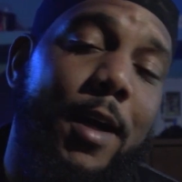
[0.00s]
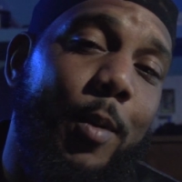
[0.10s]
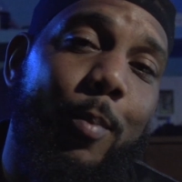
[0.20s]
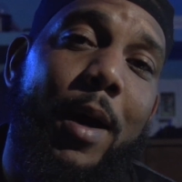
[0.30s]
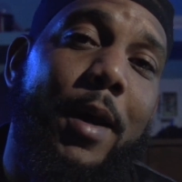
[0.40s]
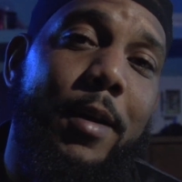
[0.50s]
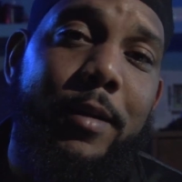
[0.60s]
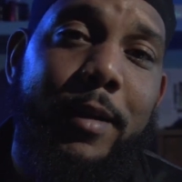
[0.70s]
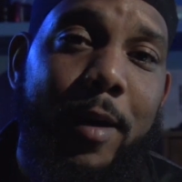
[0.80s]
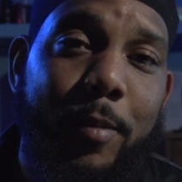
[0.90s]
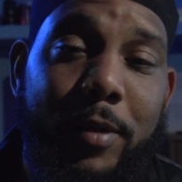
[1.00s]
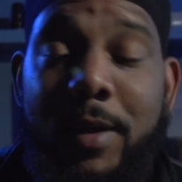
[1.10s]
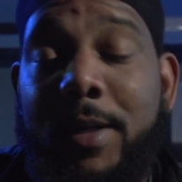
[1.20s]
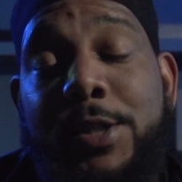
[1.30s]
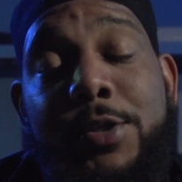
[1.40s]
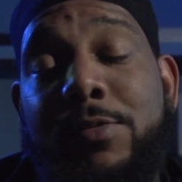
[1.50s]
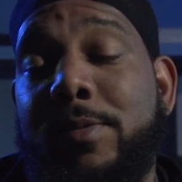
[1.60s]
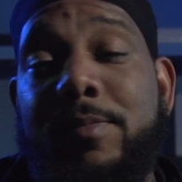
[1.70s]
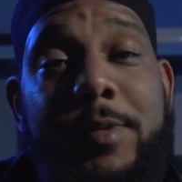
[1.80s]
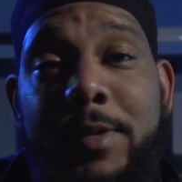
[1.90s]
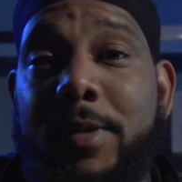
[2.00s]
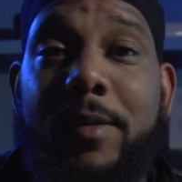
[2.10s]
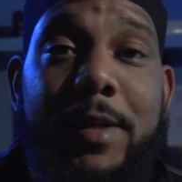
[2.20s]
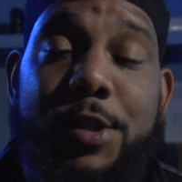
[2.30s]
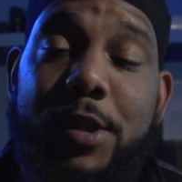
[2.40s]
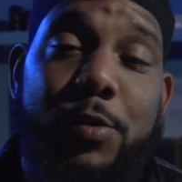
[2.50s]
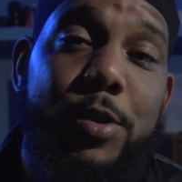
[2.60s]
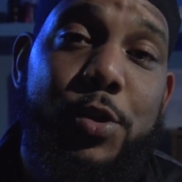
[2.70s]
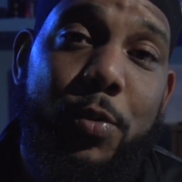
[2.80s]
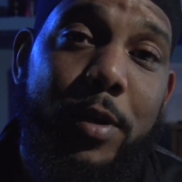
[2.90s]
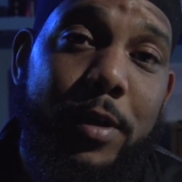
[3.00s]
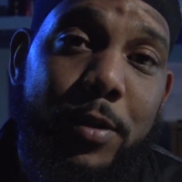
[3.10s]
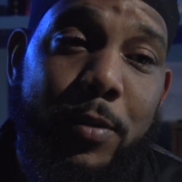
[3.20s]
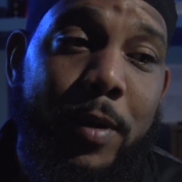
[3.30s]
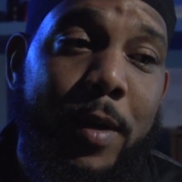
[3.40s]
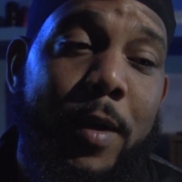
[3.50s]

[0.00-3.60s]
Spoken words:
I'm gonna buy another camera, unless you know, that's just what you wanna do.